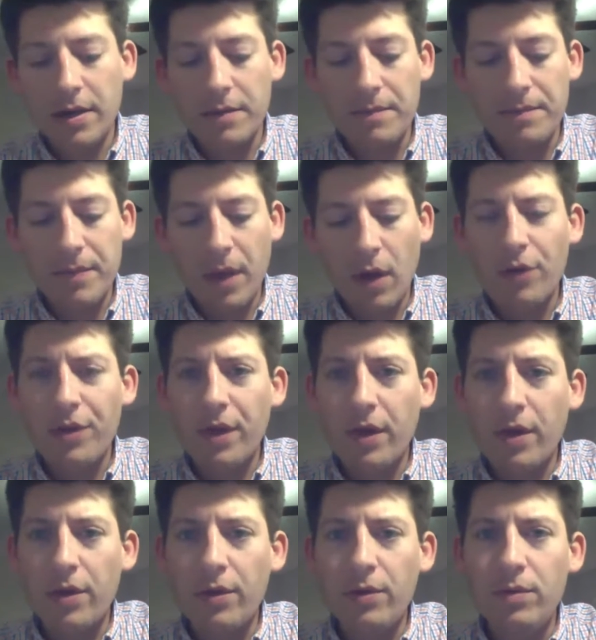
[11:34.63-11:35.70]

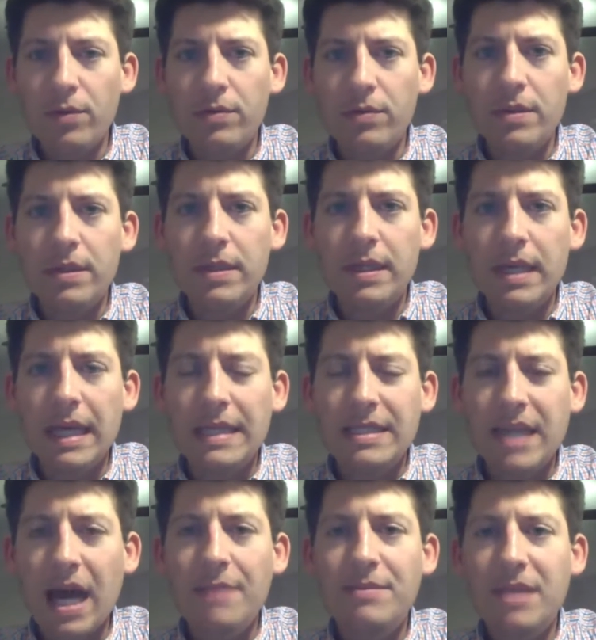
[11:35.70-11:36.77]
although at
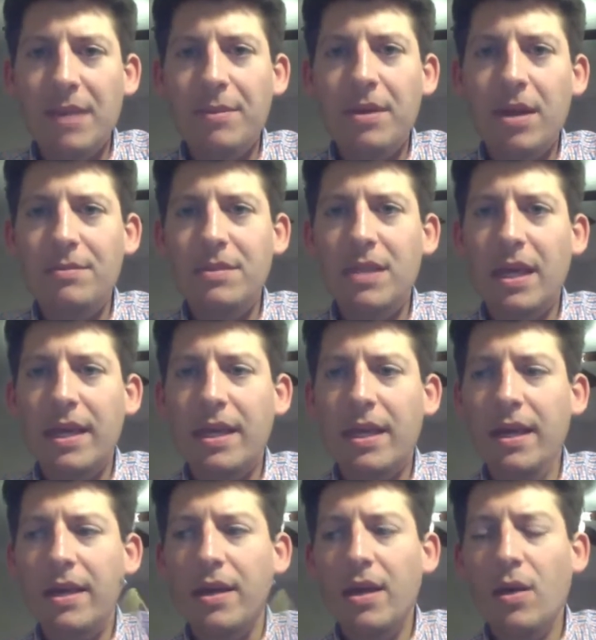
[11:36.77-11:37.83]
times that becomes like
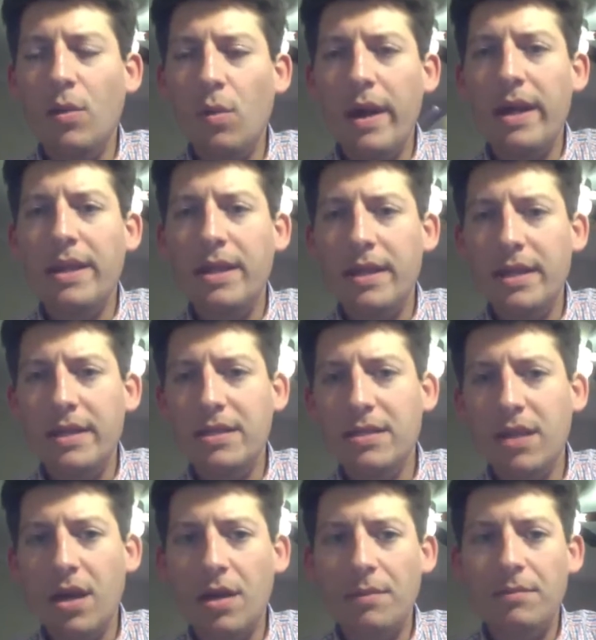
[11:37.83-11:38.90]
a way that
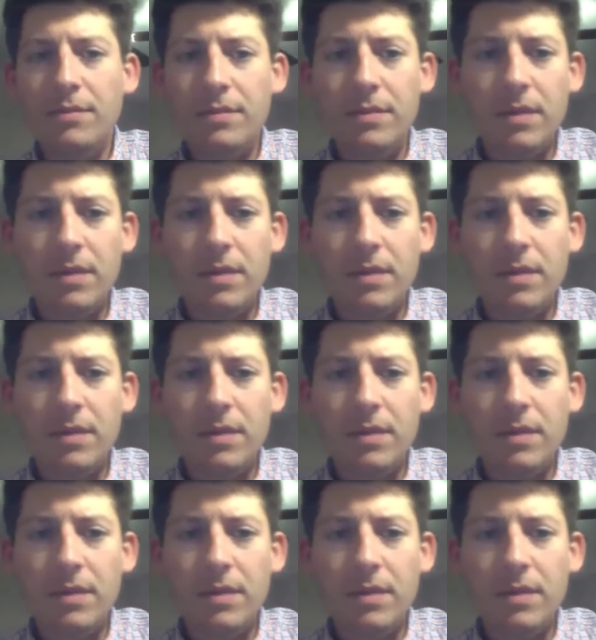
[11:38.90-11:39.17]
Islam